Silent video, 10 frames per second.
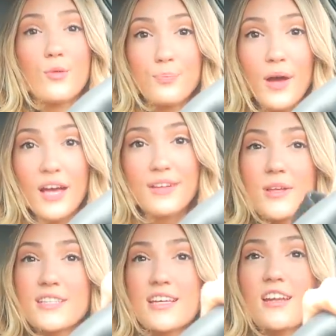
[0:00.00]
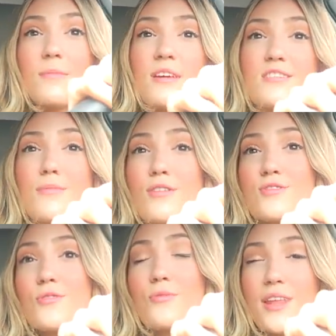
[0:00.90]
But I'm really excited because I'm
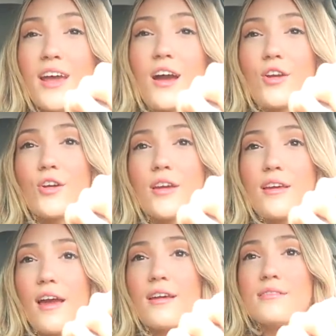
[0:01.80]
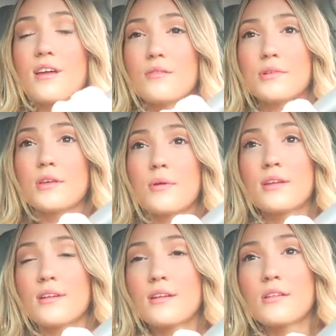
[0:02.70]
also really hungry and I really
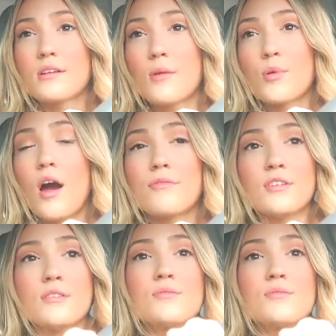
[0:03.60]
want another cup of coffee.